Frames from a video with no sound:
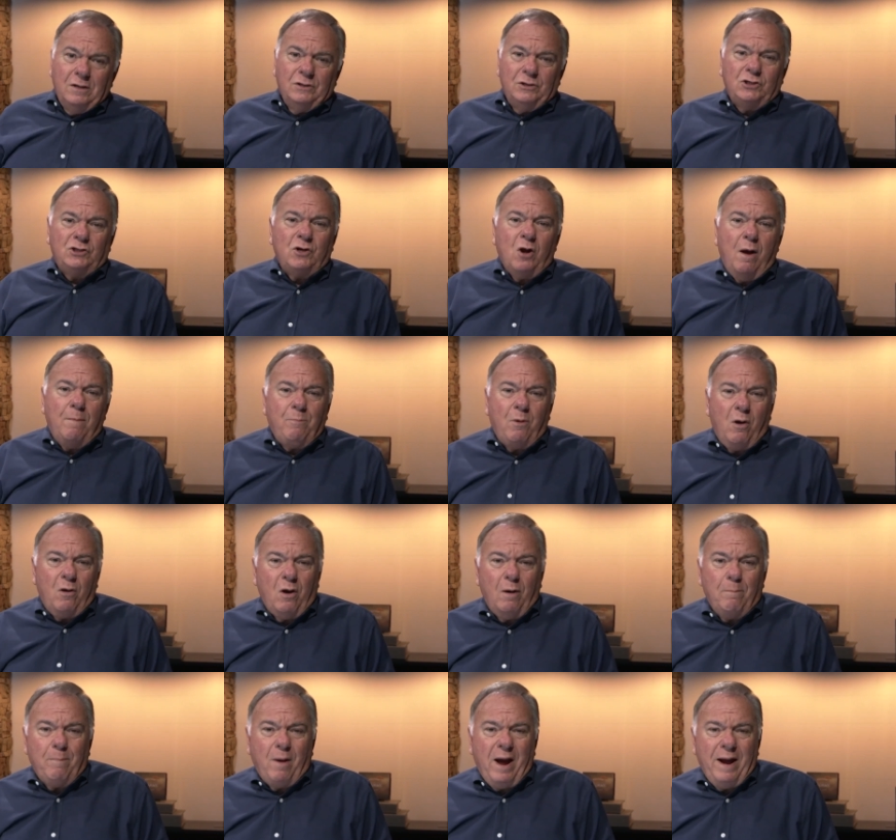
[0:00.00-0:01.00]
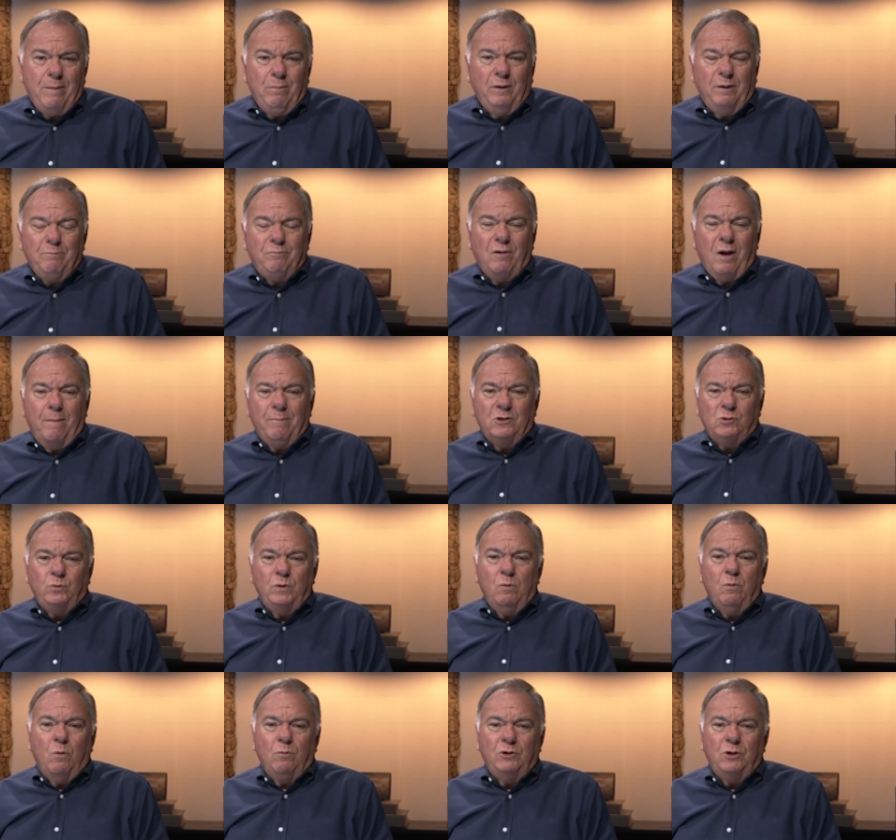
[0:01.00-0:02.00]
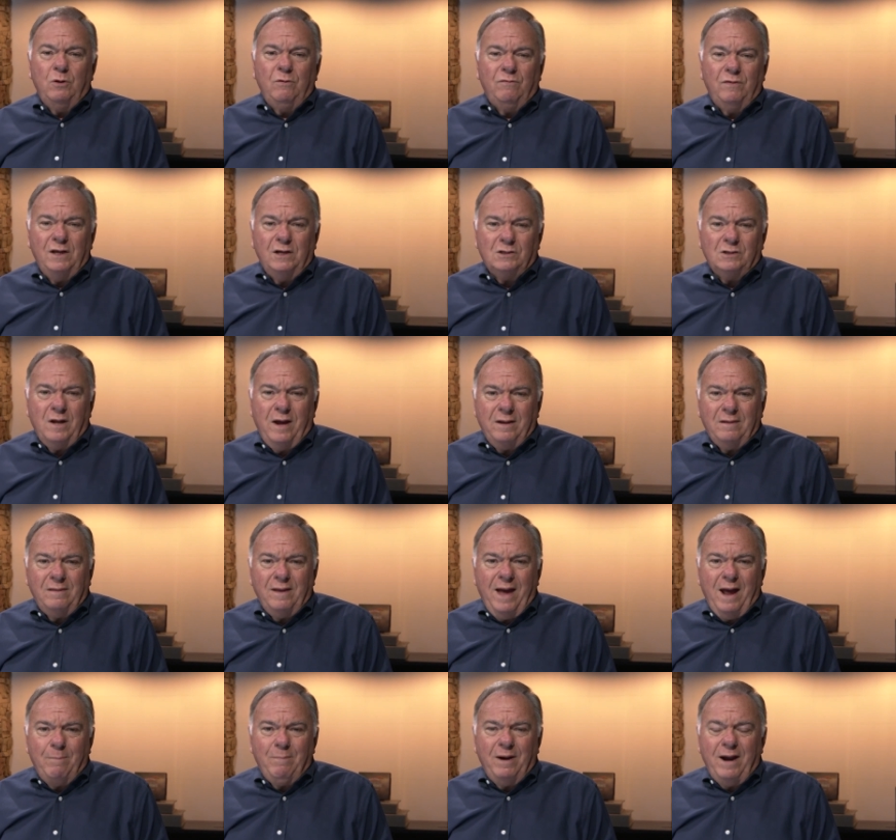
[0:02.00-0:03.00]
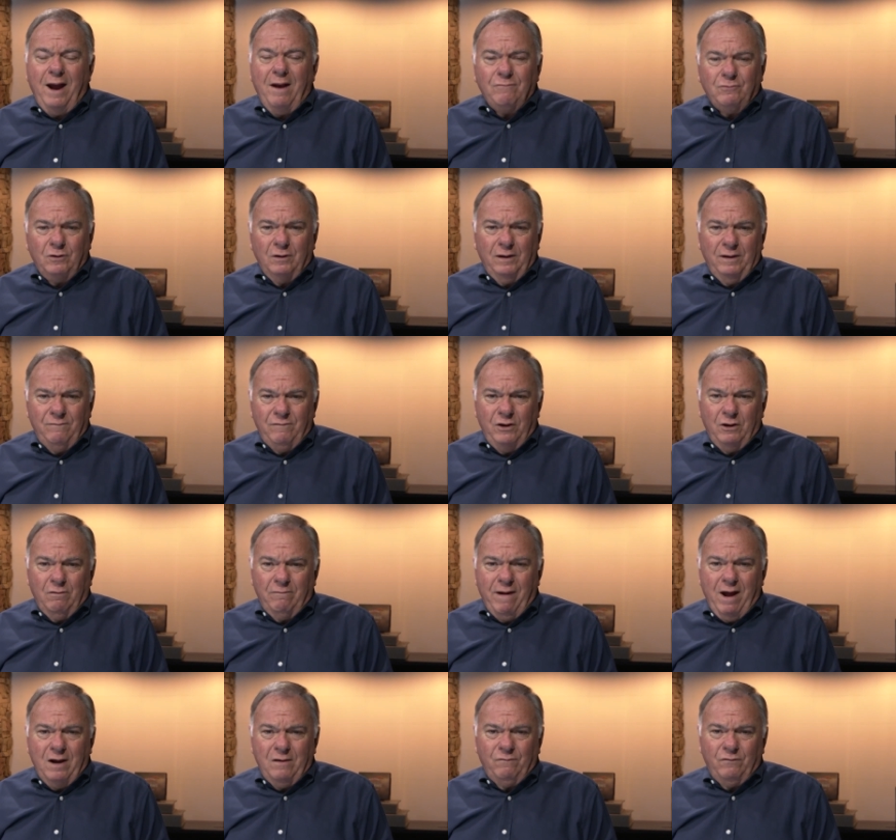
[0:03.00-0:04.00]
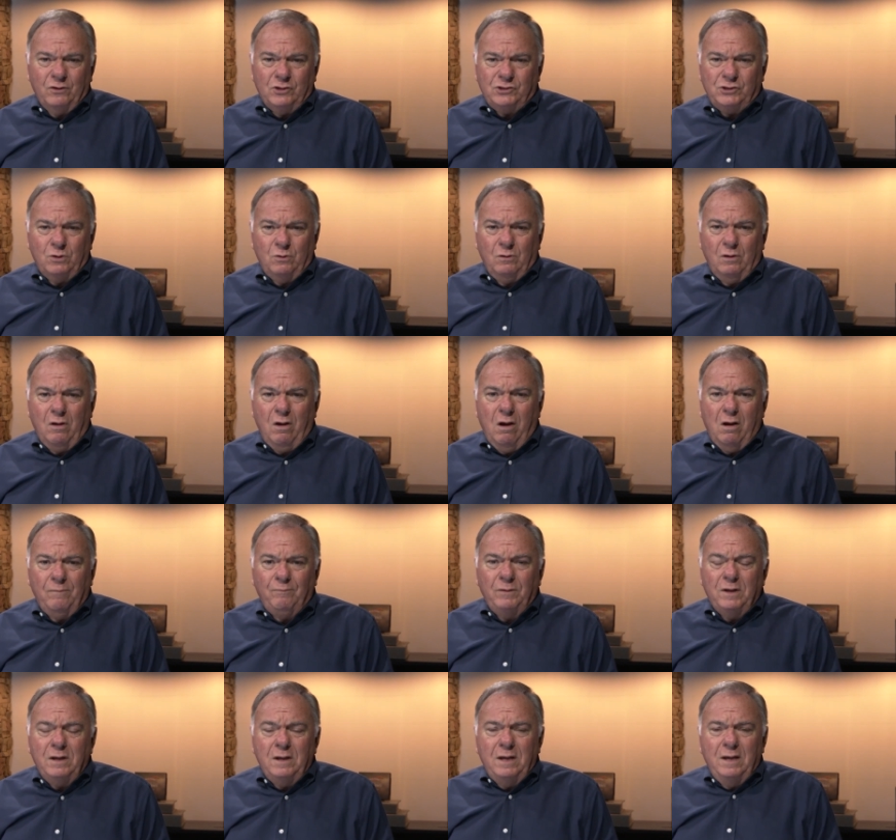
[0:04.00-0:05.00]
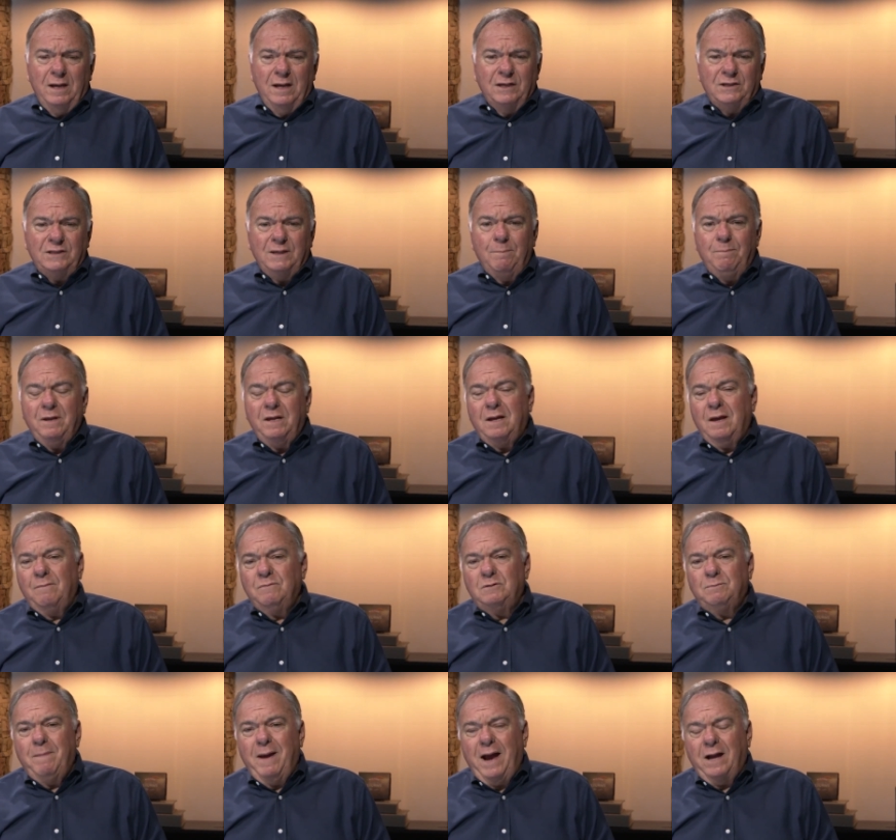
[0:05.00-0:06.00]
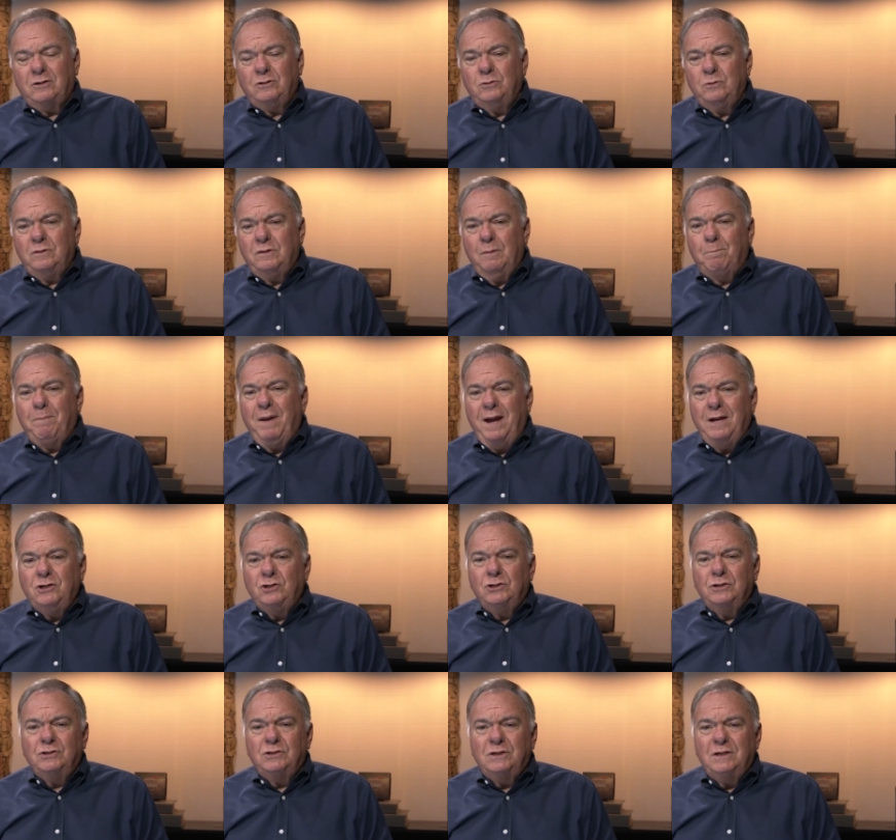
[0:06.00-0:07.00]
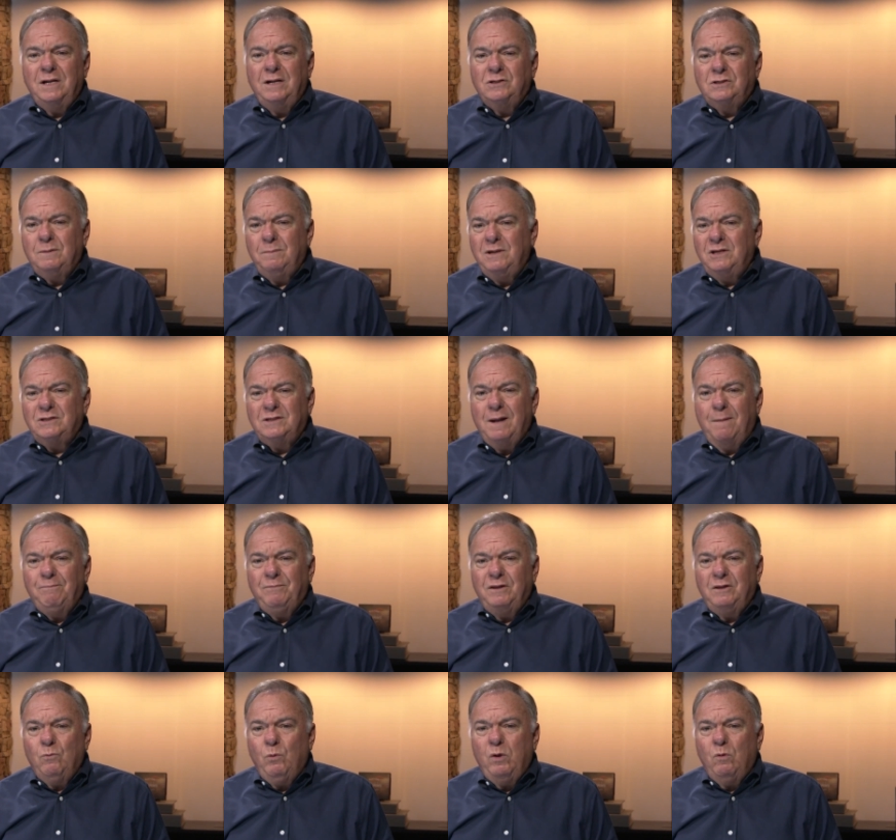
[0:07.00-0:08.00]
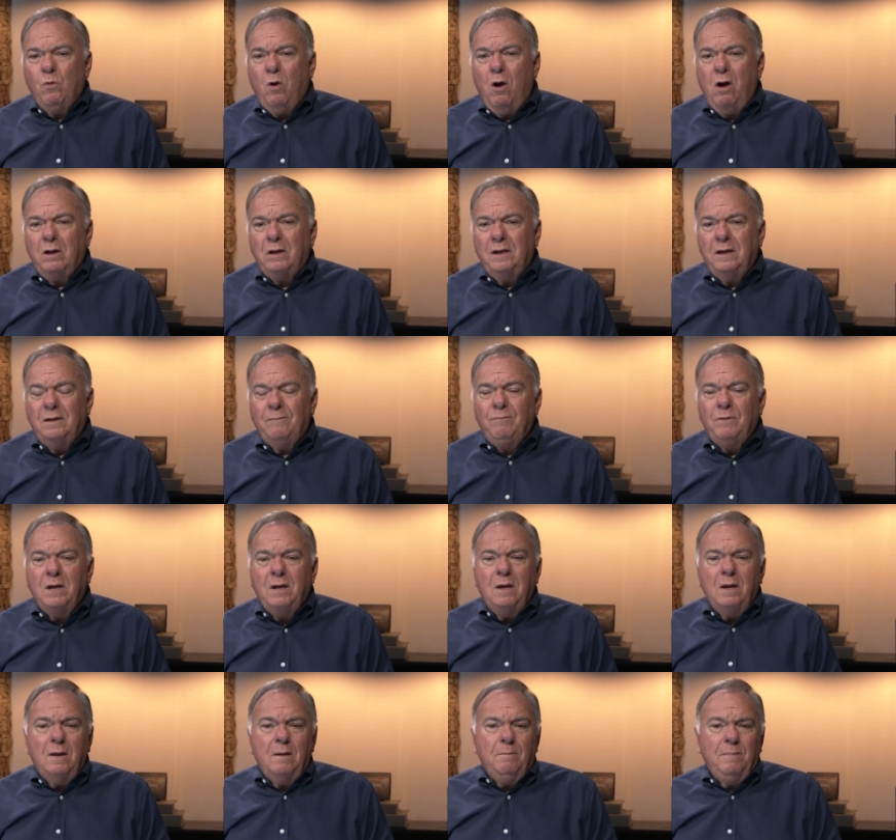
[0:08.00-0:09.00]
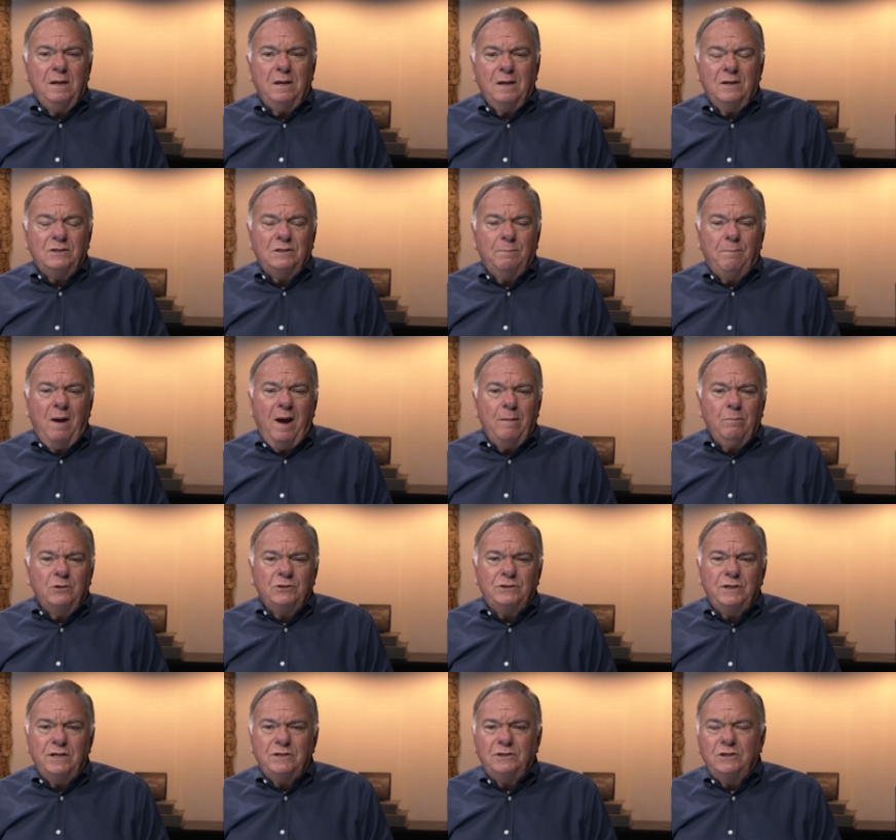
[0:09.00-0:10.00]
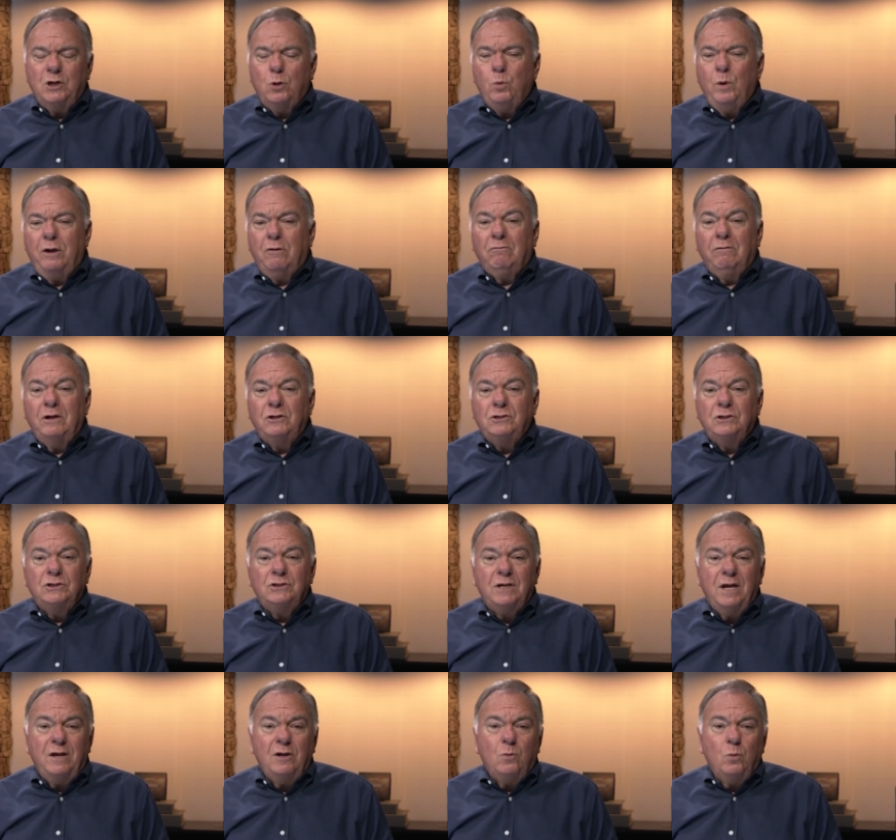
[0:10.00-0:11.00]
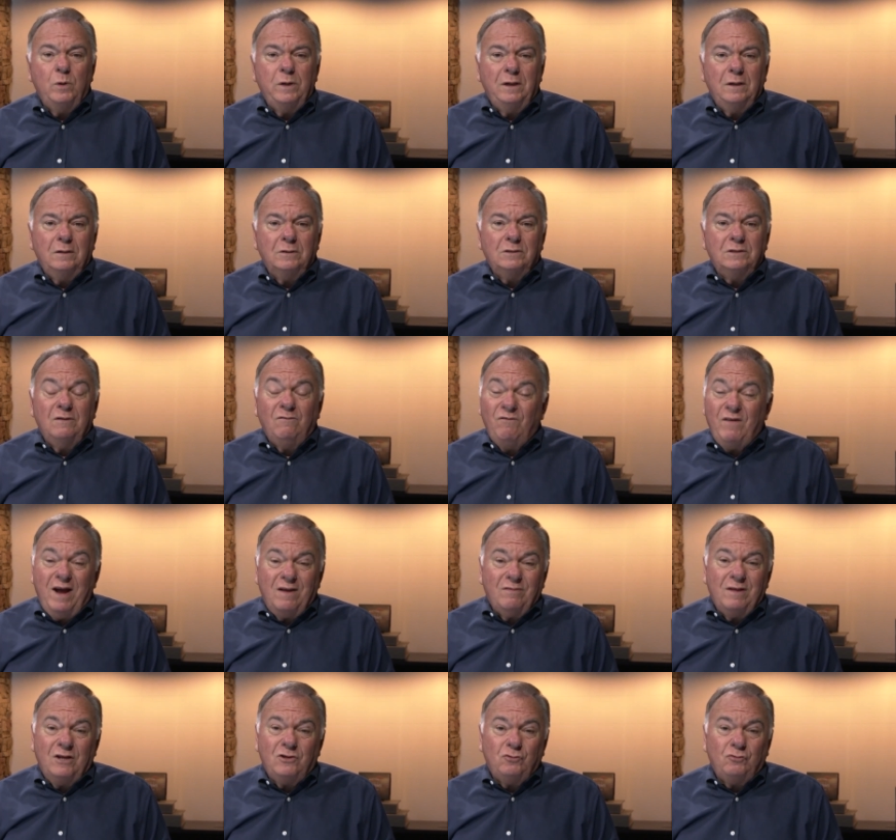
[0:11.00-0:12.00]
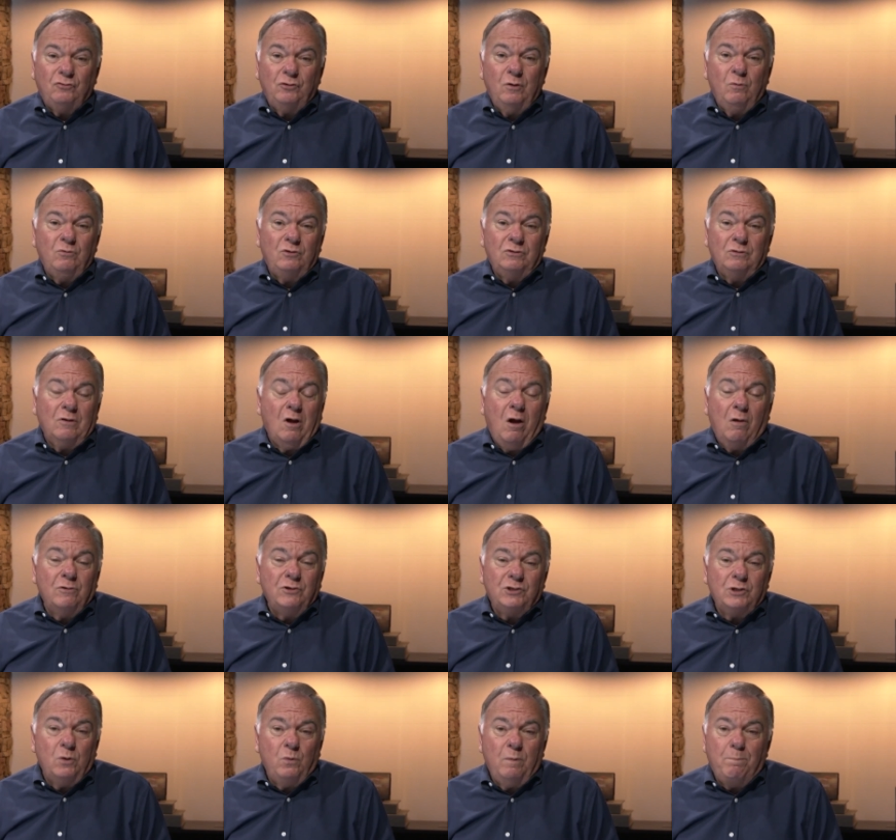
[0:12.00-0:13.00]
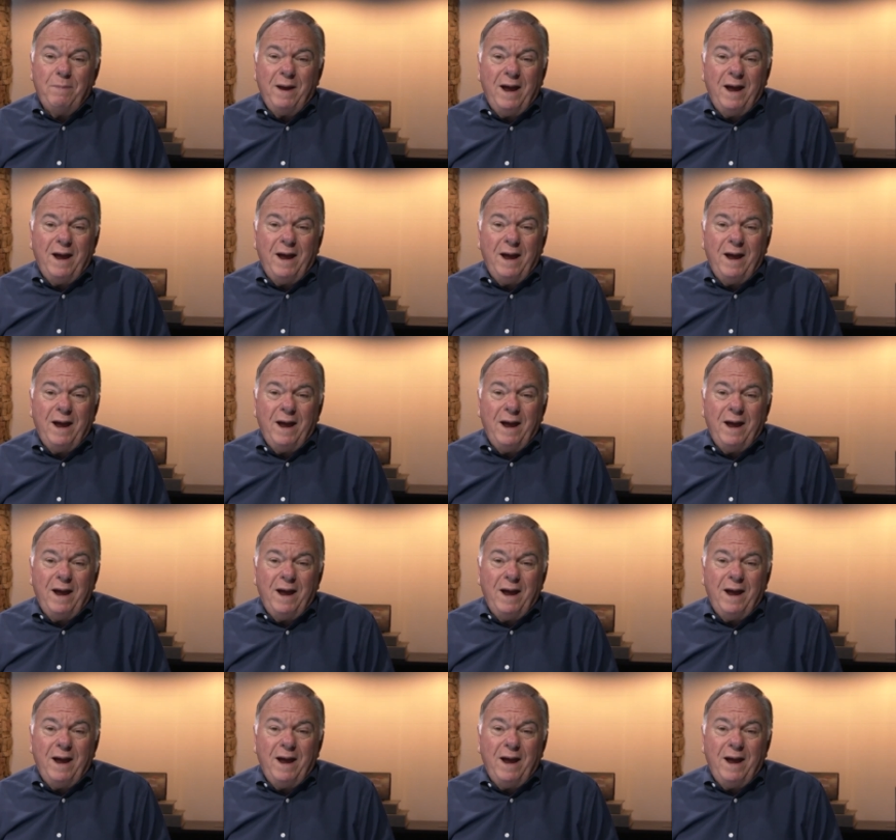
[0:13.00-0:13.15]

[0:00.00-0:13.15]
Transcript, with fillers: stomp on our Bible and promise we won't do things like that. But after living around it for so long, it simply comes back to it that patience needs to be something that we walk in because the Bible says that quick riches take wings. In fact, that's true also with